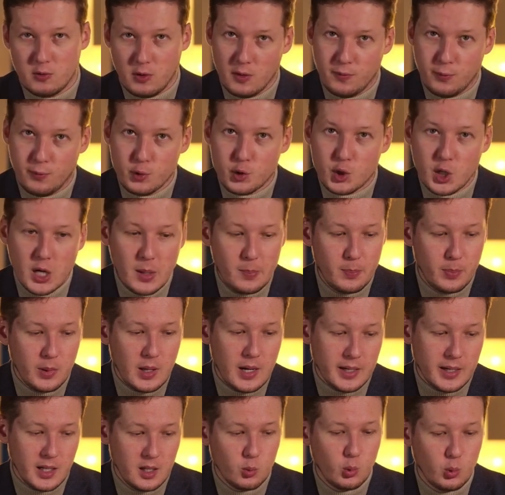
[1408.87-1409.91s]
Drill4J
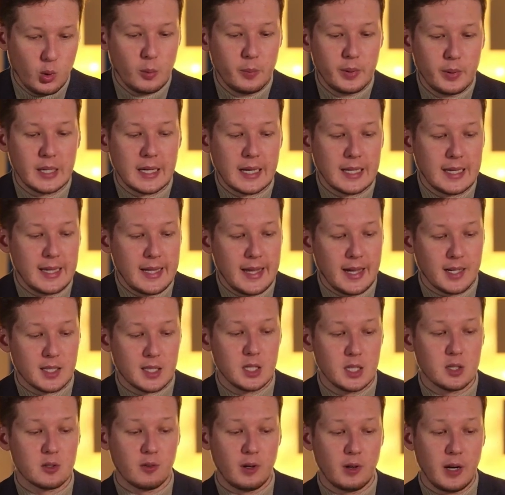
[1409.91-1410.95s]
plugin will be
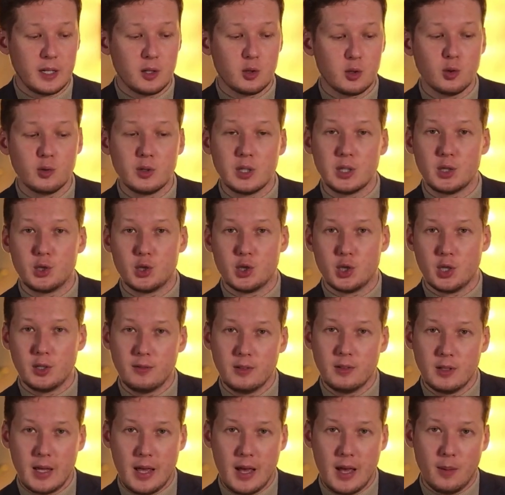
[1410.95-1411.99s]
connected right to the
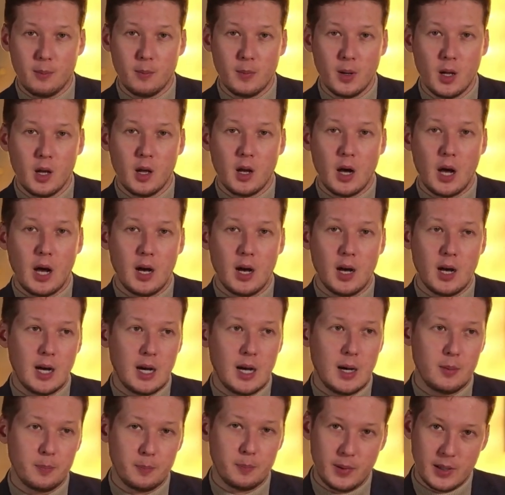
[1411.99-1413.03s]
JVM
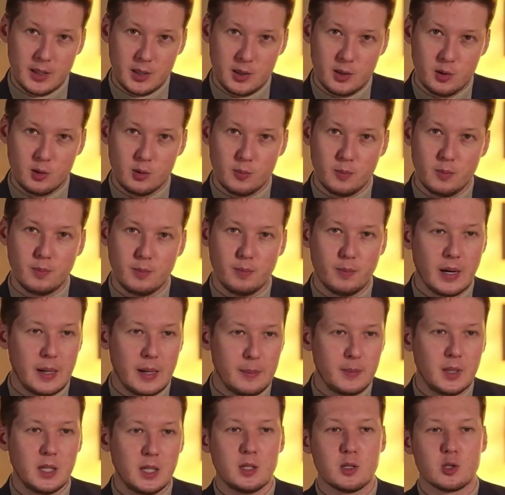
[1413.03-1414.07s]

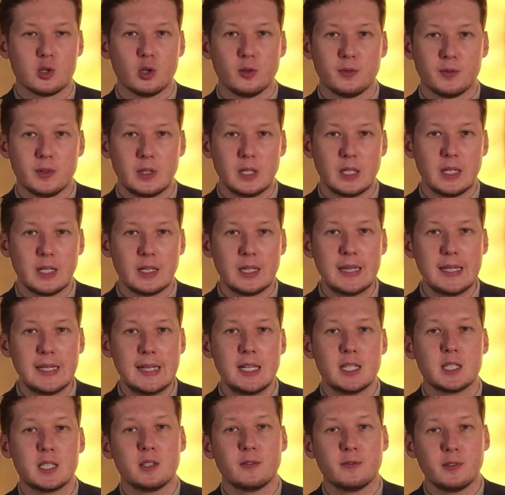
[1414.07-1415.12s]
by means of the
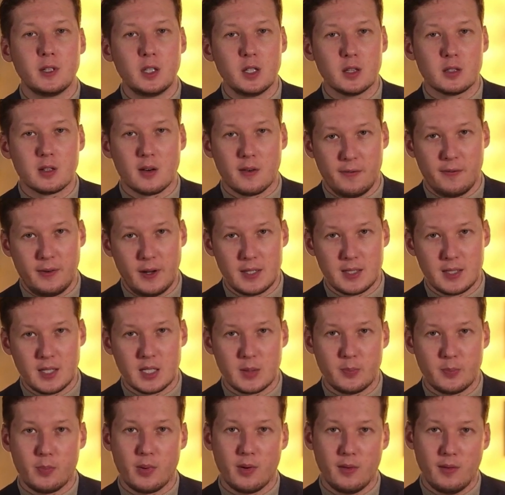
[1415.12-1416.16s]
native
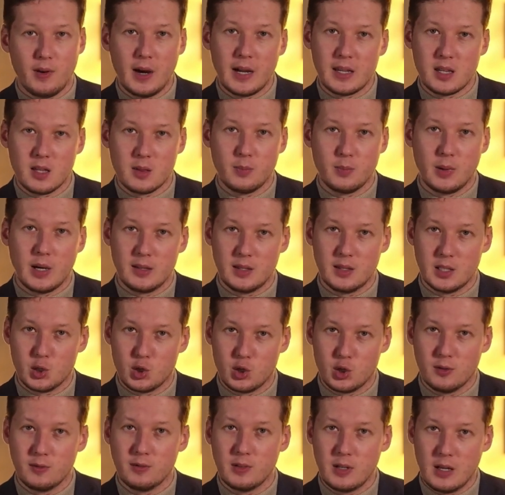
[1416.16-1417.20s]
interfaces provided by the
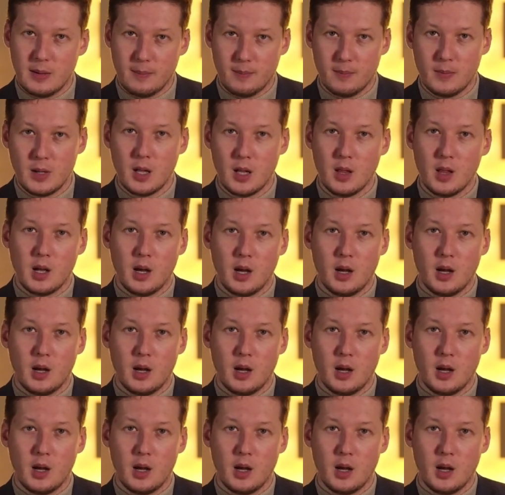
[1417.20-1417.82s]
JVM